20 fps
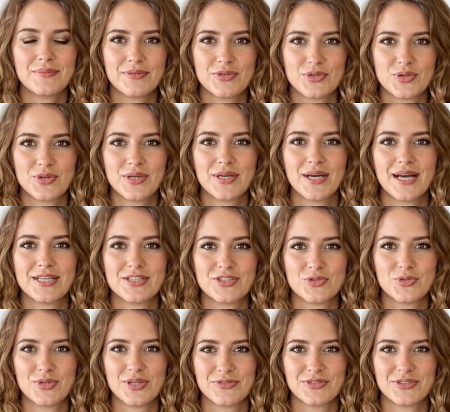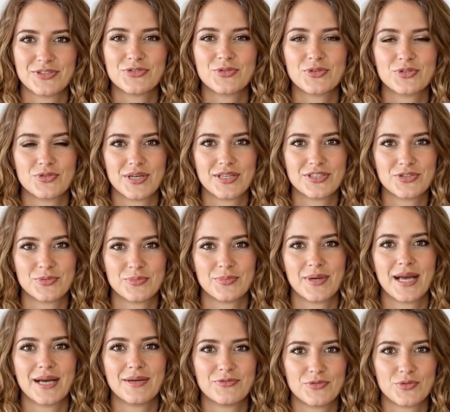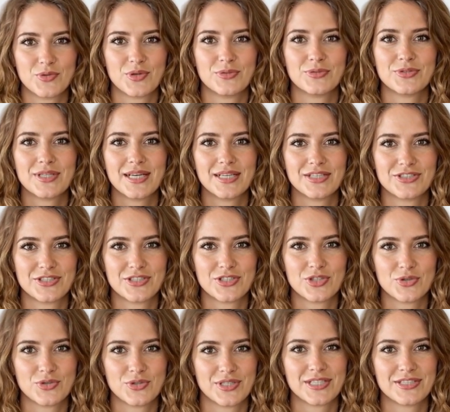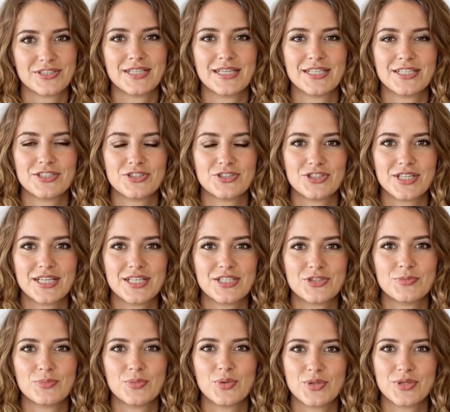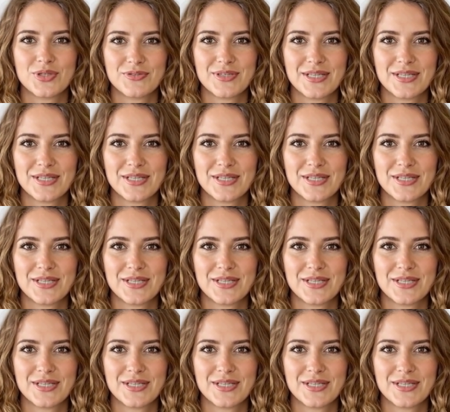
Utilize grievance redressal platforms like Securities and Exchange Board of